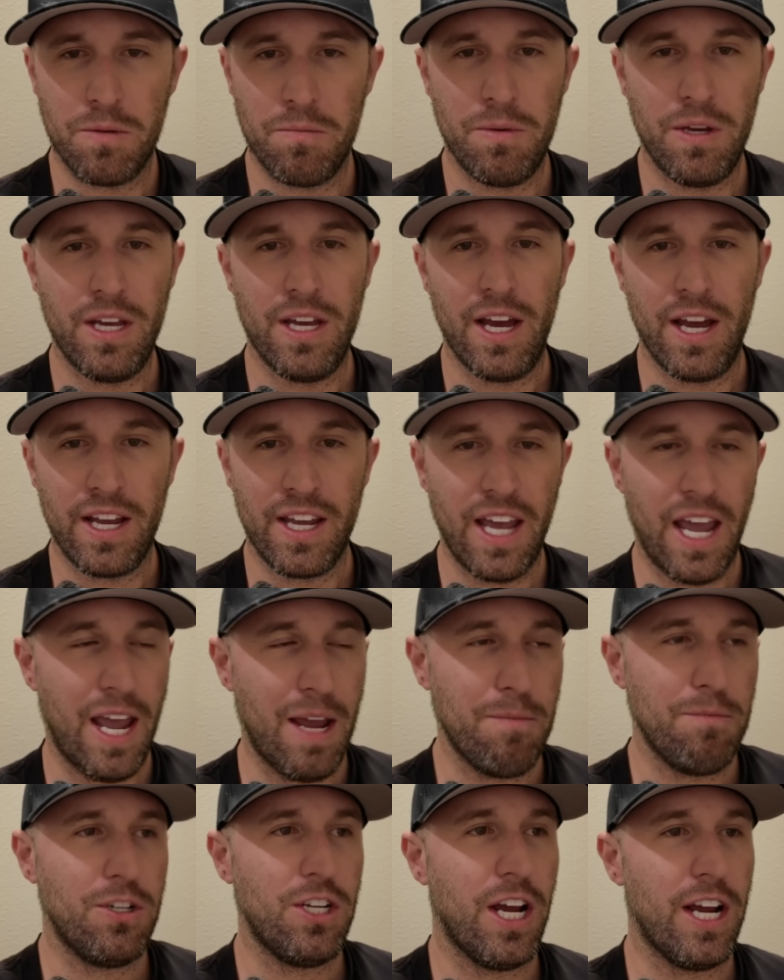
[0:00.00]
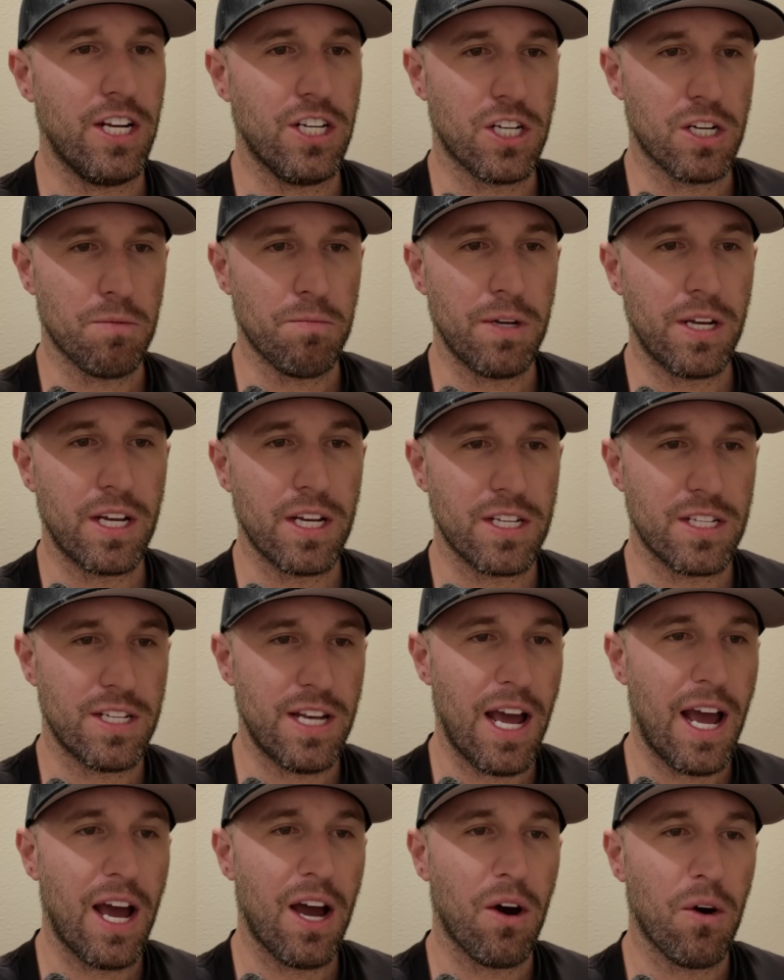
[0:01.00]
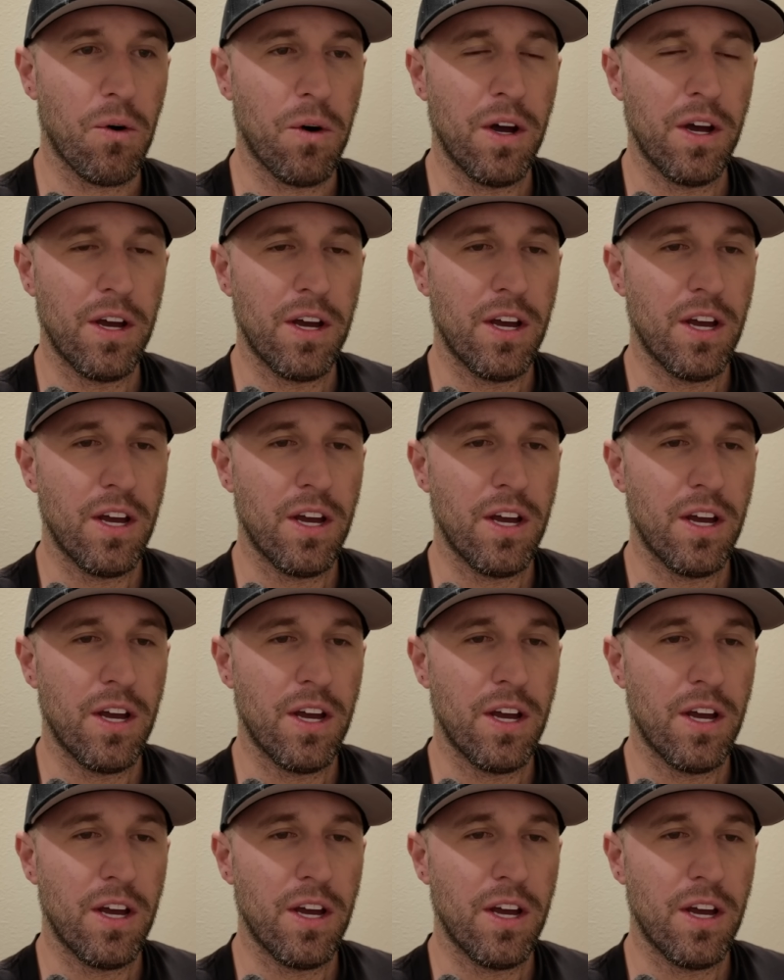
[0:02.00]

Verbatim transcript: be a game changer, because now